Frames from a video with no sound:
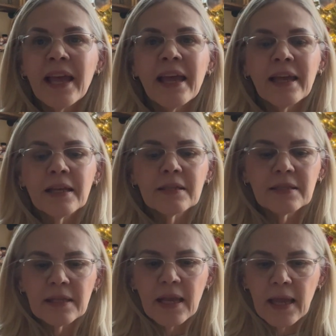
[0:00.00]

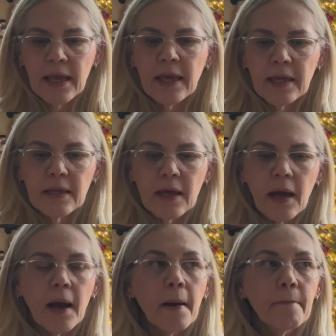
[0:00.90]
is a
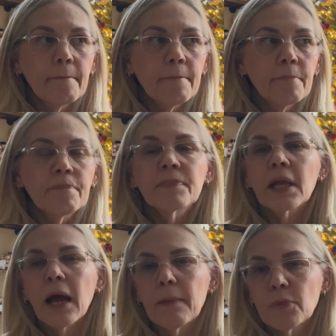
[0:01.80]

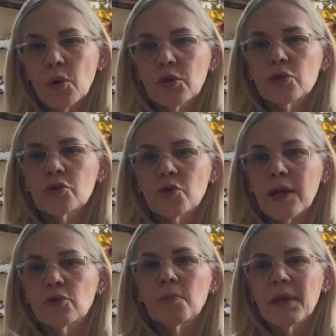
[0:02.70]
I'm going to try
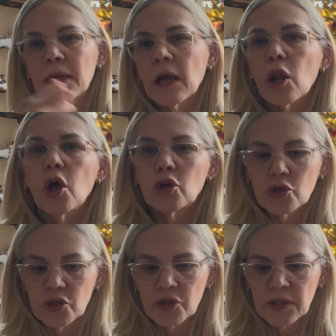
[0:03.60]
to make a
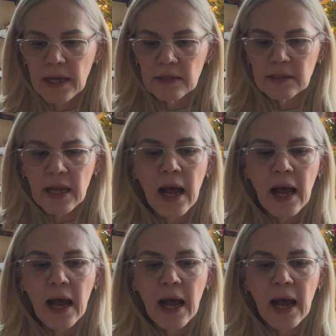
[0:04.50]
larger size.